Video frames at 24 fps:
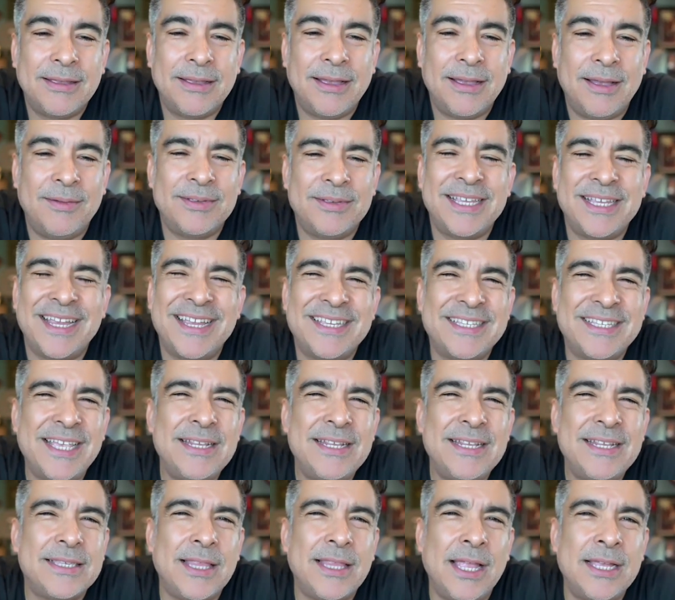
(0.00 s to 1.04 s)
I was like, is that a
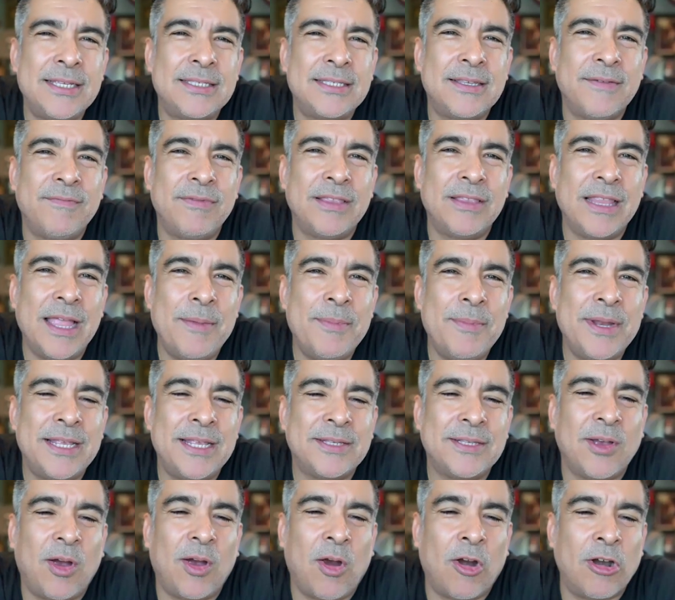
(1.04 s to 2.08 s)
slice of lemon
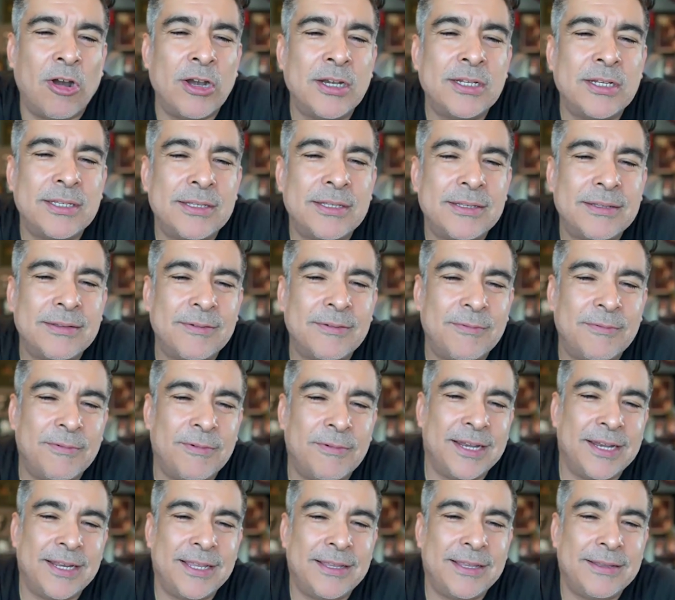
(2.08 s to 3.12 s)
as art,
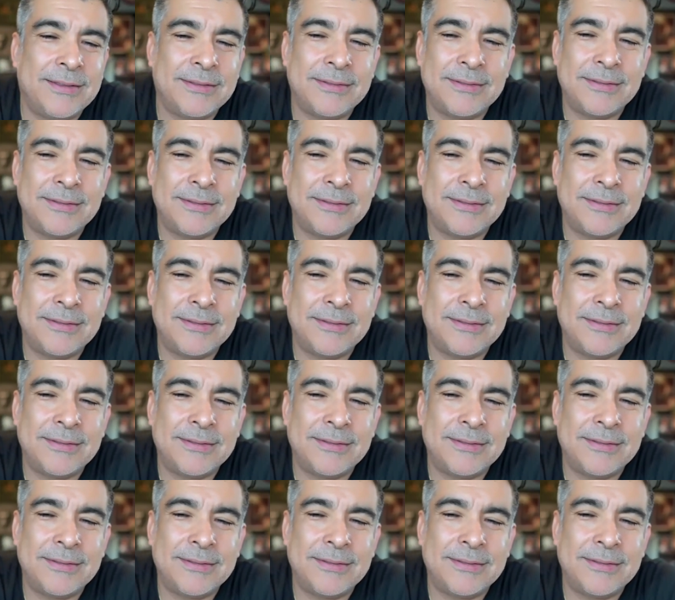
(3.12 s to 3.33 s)
Randy?